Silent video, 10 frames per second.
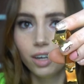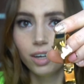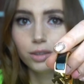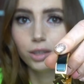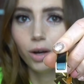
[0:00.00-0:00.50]

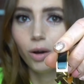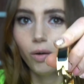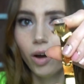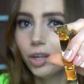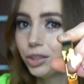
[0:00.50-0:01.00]
So
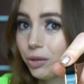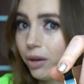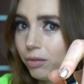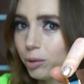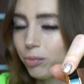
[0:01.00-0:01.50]
I do
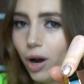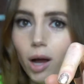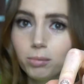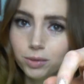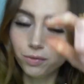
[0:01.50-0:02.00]
give them
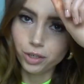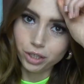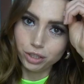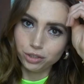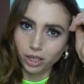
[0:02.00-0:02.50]
props for
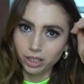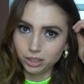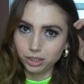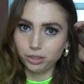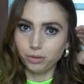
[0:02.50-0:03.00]
trying
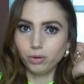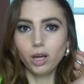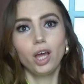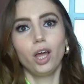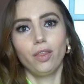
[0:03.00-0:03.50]
to do
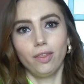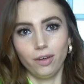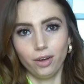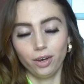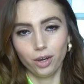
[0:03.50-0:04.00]

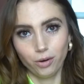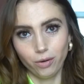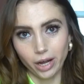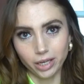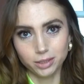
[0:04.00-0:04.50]
the
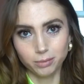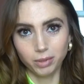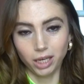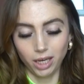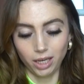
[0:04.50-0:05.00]
correct
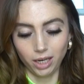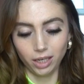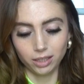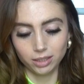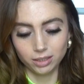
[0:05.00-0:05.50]

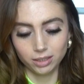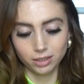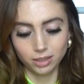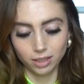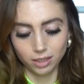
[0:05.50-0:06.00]

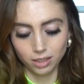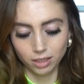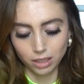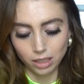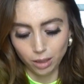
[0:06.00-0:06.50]
mechanics.
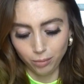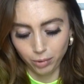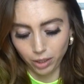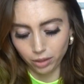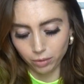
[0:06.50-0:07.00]

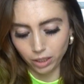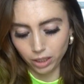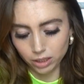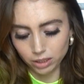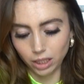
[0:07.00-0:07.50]
But
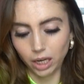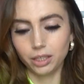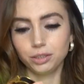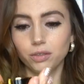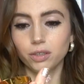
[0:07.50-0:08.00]
otherwise,
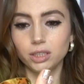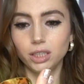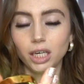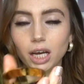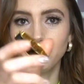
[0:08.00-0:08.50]
as you can
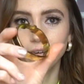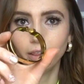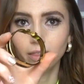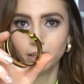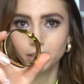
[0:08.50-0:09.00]
see, I've
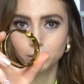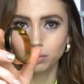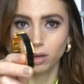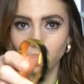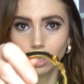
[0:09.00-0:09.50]
had this
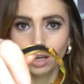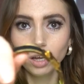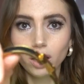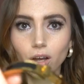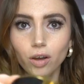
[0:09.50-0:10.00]
one
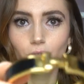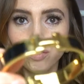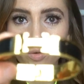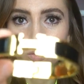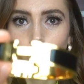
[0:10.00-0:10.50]

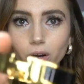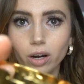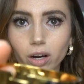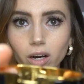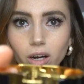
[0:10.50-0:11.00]

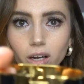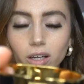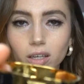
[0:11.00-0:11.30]
for